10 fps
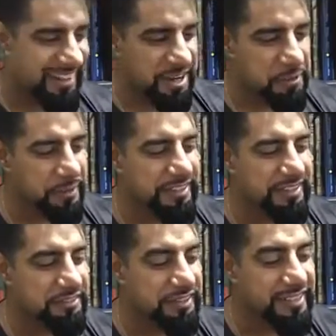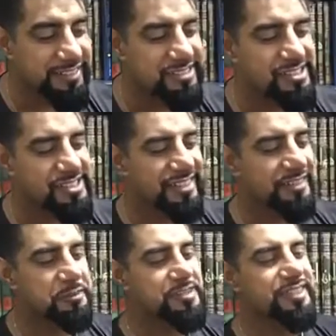within reach,
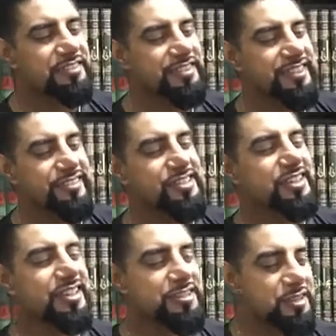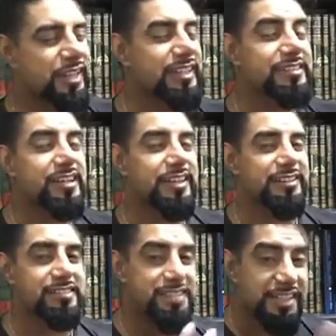within reach. So at least I can
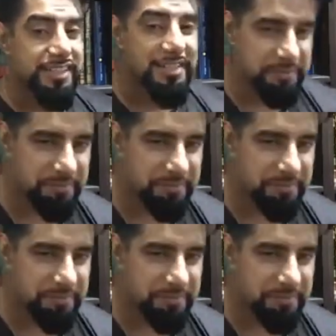see them.